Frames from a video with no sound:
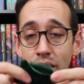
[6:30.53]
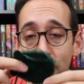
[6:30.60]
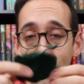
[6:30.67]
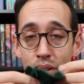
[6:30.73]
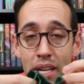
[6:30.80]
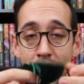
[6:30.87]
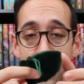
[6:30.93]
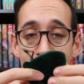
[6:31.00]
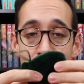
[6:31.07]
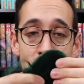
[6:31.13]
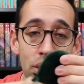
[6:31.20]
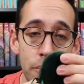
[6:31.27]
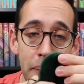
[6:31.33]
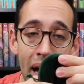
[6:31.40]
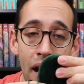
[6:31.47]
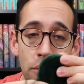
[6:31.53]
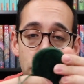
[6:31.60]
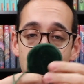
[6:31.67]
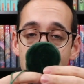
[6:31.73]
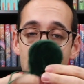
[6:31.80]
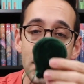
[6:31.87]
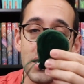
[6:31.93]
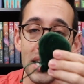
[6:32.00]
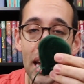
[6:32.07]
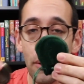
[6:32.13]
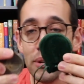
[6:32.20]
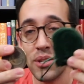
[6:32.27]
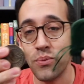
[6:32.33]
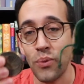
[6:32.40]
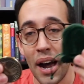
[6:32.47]
Look at this little pouch. See how
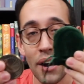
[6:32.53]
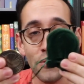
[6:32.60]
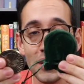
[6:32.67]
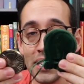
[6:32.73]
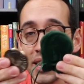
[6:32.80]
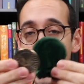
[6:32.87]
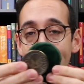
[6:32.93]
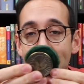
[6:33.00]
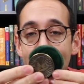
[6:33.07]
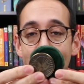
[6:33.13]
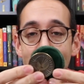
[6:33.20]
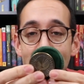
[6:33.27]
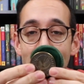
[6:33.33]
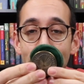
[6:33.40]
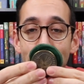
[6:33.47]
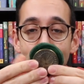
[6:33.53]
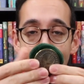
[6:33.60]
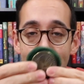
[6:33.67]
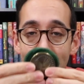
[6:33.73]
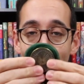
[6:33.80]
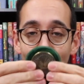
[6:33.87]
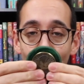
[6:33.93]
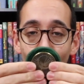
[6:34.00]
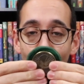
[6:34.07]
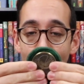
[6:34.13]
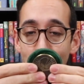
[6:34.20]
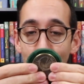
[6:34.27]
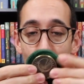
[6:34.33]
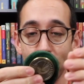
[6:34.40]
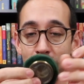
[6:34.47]
it's rounded like this to fit the
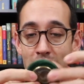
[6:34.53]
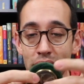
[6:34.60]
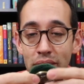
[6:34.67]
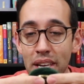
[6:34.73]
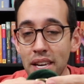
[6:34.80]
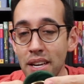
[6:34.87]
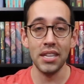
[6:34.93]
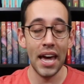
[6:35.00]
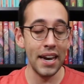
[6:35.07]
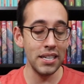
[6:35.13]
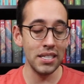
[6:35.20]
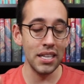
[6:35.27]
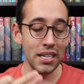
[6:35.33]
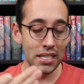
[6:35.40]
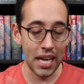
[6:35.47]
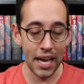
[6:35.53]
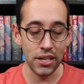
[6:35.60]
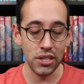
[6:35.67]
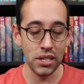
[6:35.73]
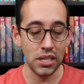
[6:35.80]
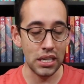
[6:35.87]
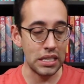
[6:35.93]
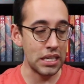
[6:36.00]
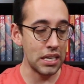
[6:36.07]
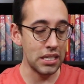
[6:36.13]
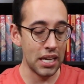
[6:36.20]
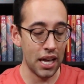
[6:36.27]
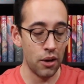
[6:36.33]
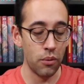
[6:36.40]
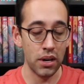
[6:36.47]
coin perfectly? That is the attention to
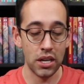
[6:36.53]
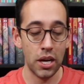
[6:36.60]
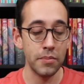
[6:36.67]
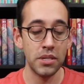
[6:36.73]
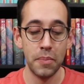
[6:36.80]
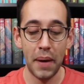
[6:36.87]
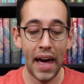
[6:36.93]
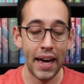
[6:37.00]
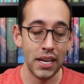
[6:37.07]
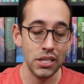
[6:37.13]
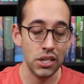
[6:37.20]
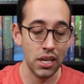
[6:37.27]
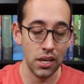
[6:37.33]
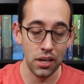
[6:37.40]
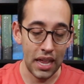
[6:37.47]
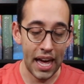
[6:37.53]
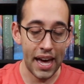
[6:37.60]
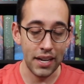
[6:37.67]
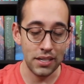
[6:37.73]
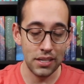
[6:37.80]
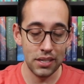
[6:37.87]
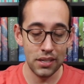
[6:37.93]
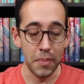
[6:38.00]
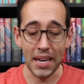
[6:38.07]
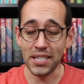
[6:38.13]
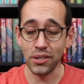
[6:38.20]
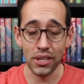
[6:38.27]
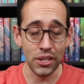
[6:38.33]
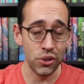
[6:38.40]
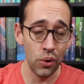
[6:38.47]
detail when it comes to packaging that
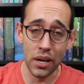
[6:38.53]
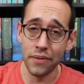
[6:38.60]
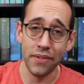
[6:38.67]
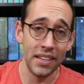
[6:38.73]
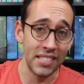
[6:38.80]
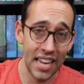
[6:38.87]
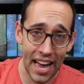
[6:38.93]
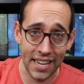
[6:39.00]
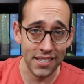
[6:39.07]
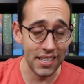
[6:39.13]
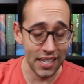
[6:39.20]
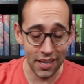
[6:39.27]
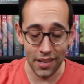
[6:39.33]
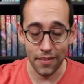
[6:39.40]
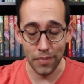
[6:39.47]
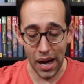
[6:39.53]
makes LitJoy a fantastic